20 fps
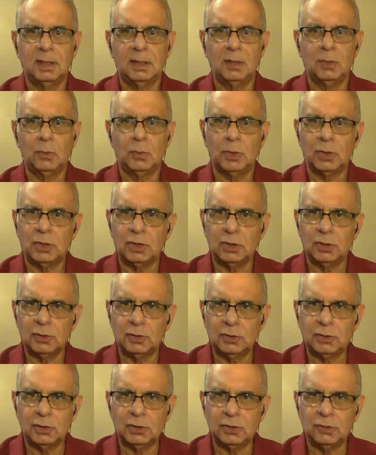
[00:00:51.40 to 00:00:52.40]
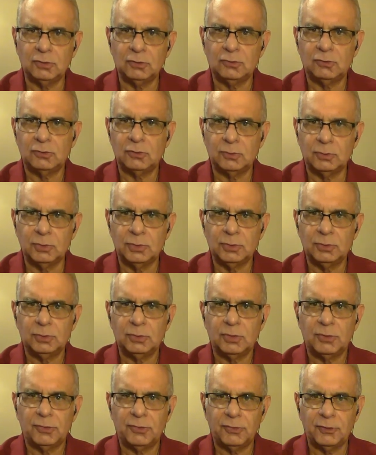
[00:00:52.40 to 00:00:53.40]
We're going to learn to use the root,
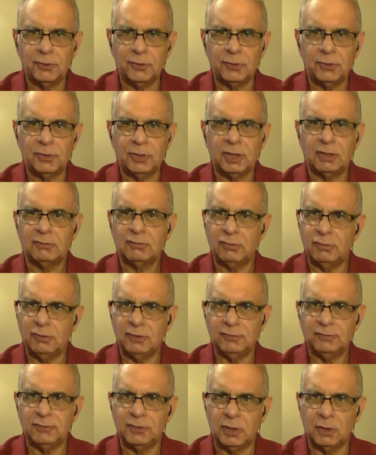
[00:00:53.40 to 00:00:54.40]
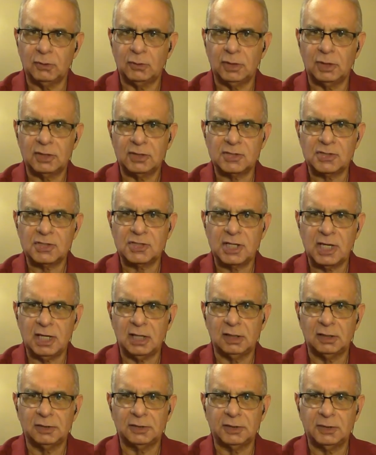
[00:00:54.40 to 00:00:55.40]
third, and fifth note of the
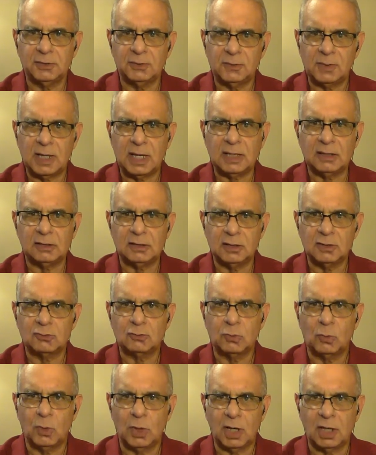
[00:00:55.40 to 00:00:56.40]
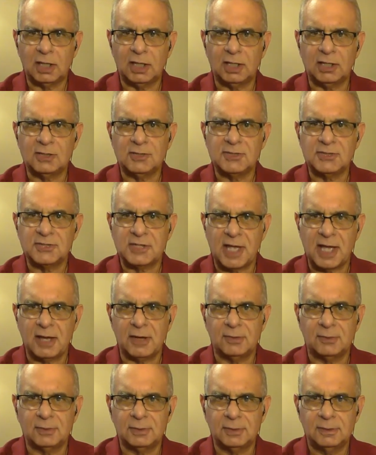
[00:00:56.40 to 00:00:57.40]
scale to create this walking
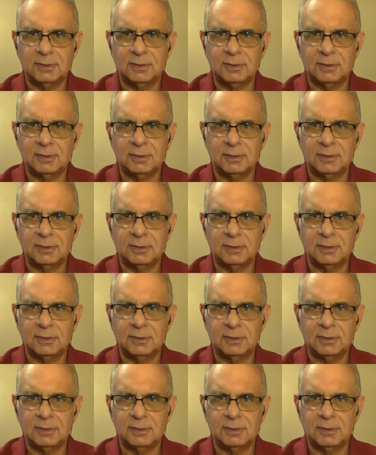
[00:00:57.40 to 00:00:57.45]
sound.